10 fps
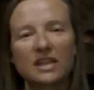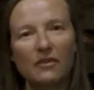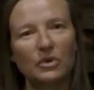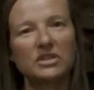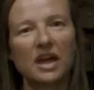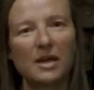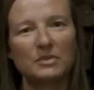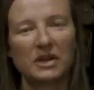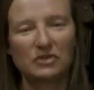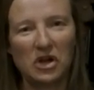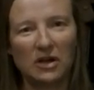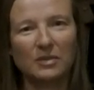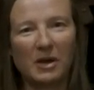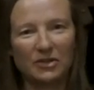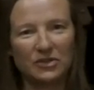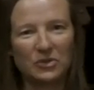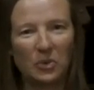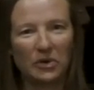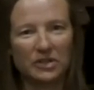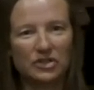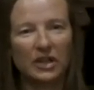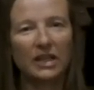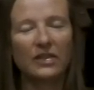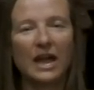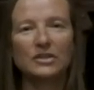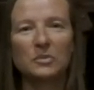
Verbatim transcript: several times I've talked about storage, and that's